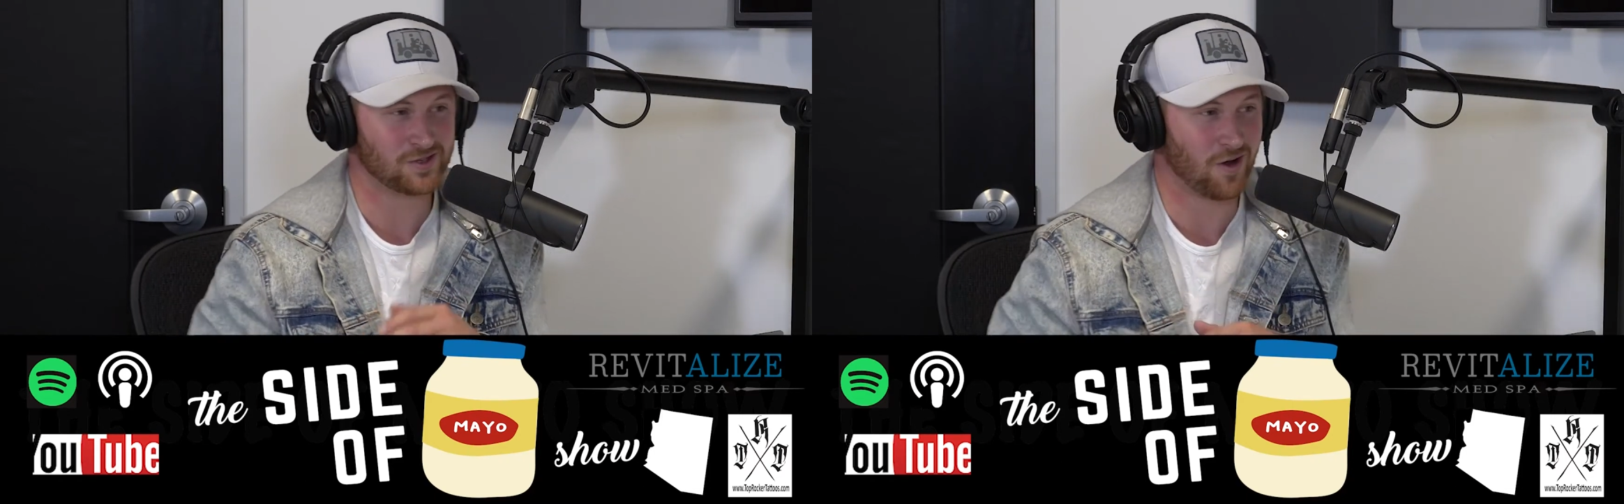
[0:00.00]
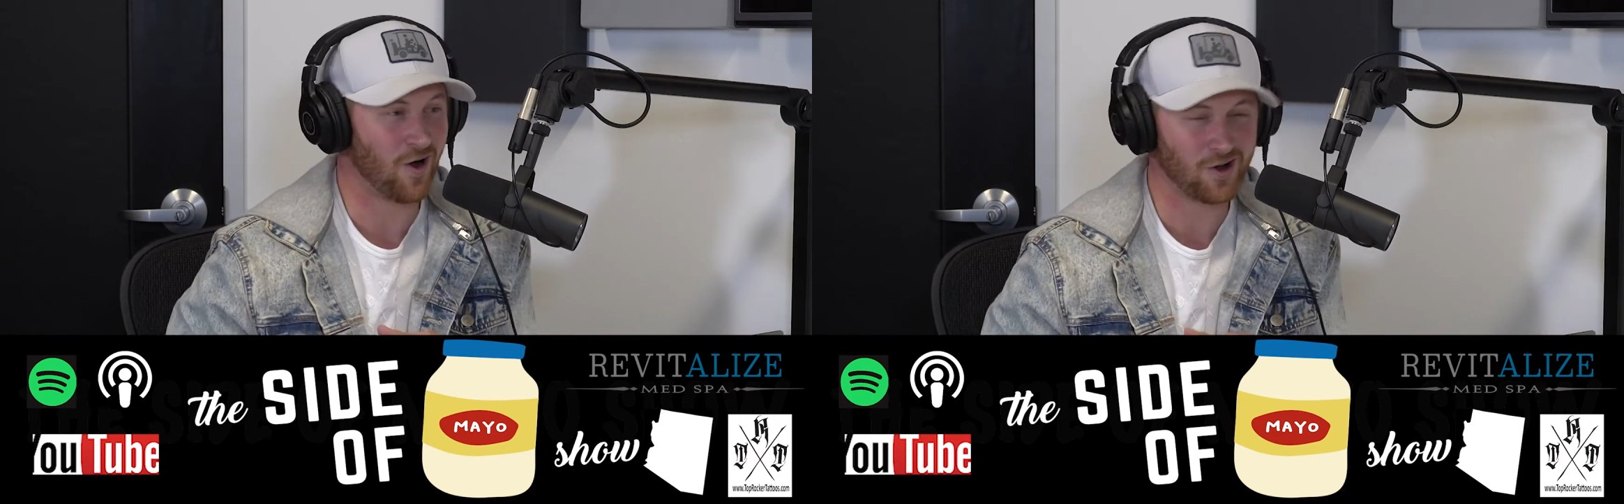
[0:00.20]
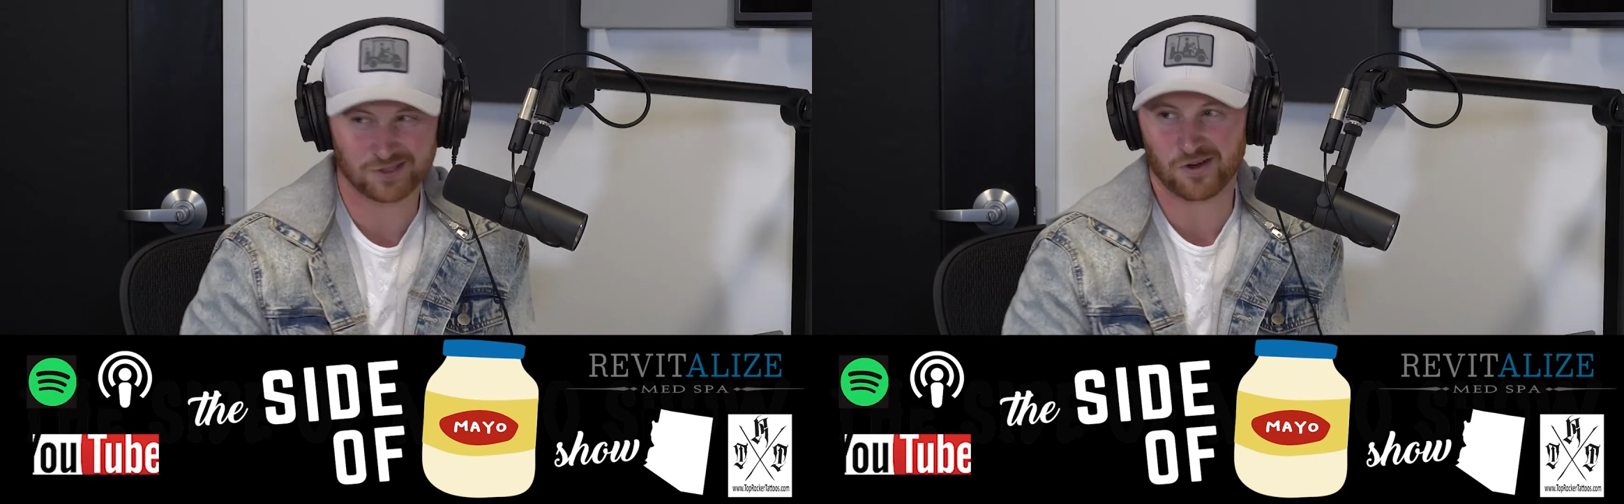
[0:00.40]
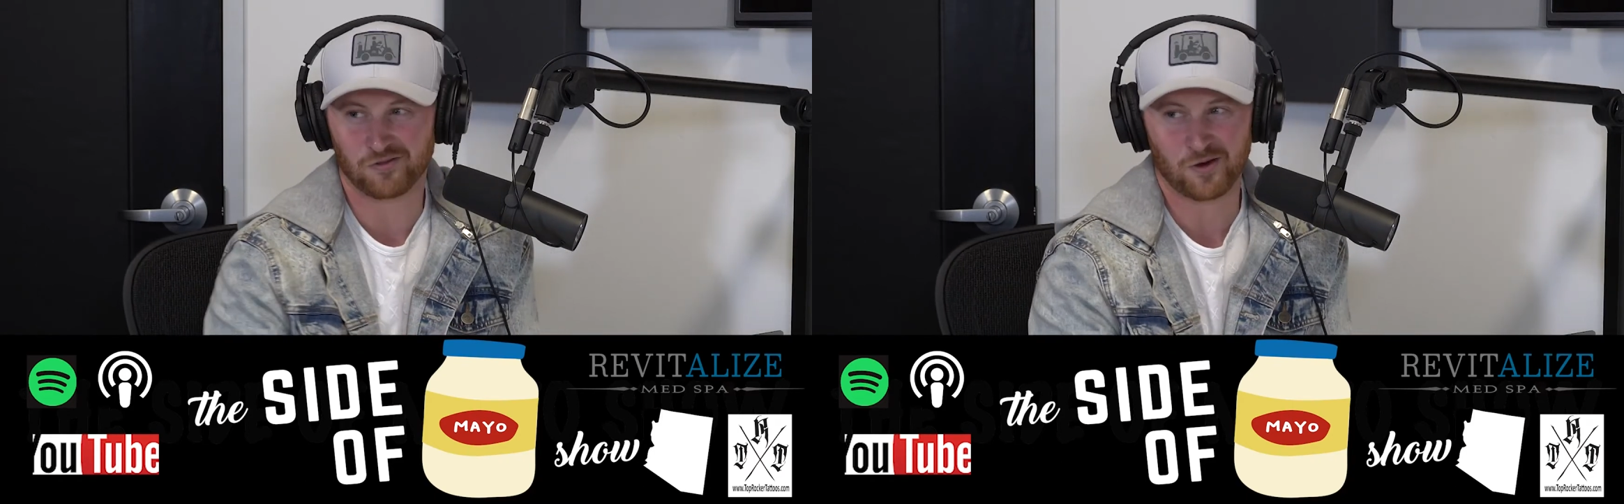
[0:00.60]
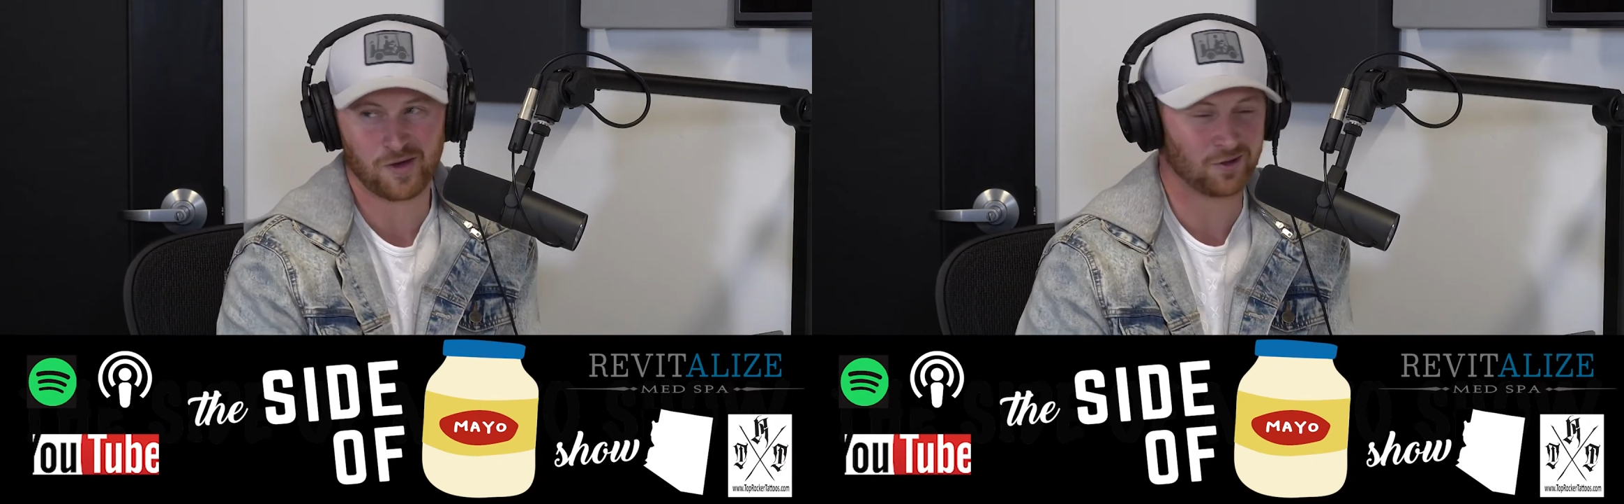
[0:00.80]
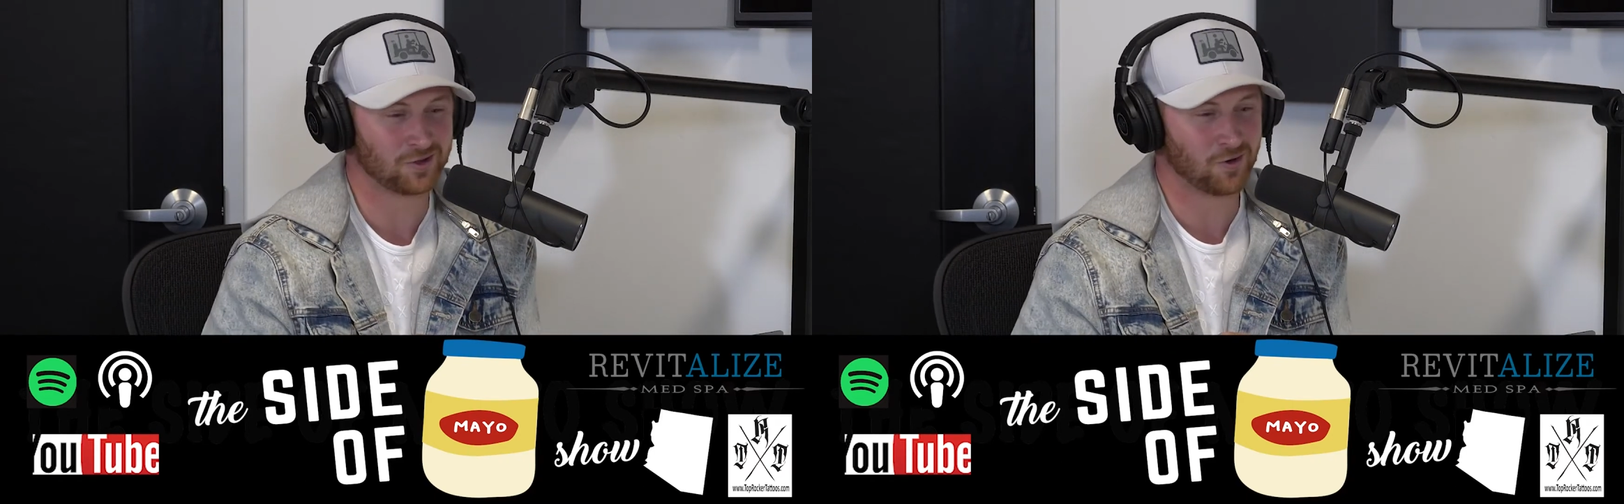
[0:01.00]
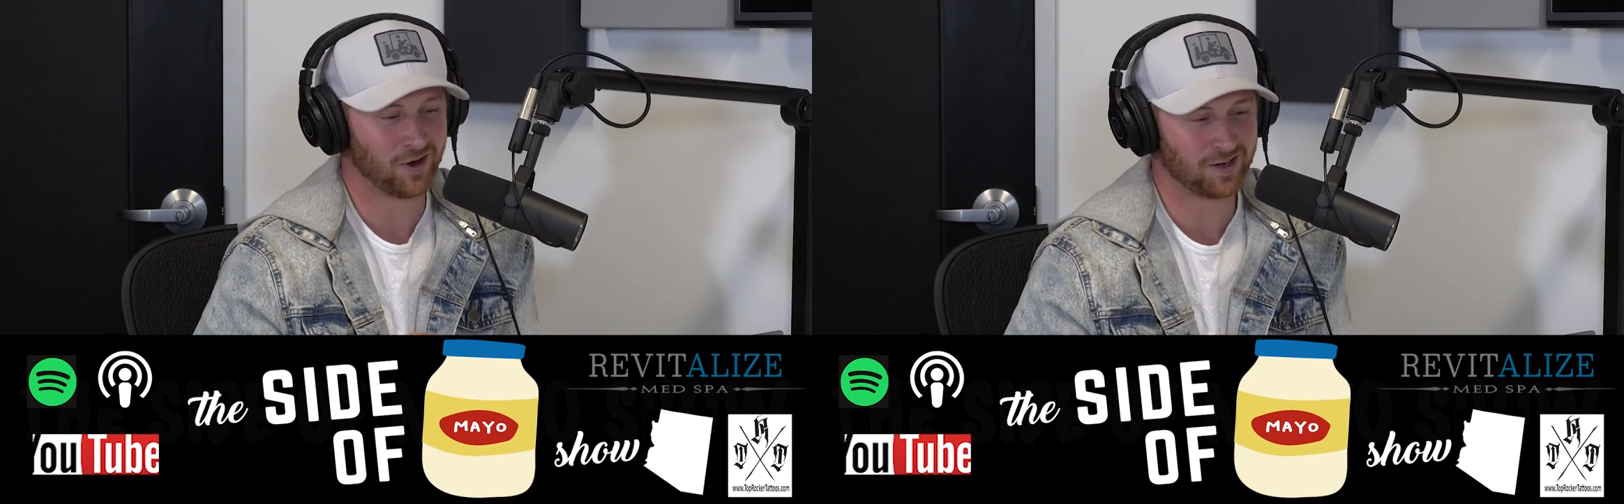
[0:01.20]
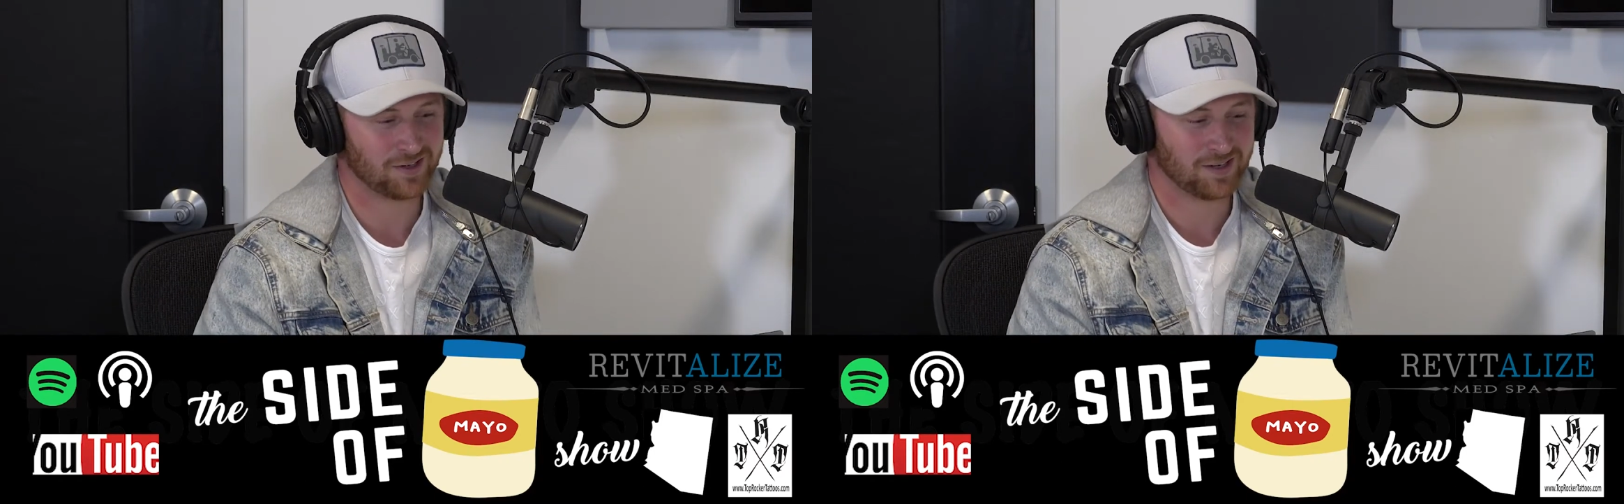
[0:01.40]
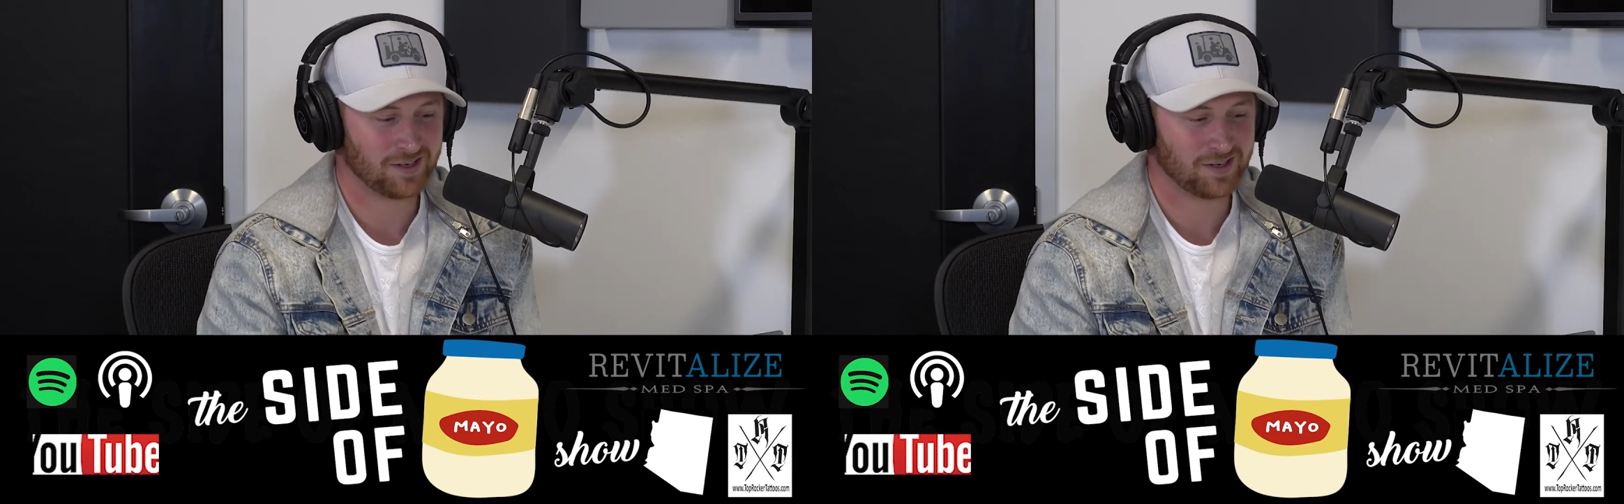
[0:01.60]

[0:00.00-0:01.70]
also from Illinois,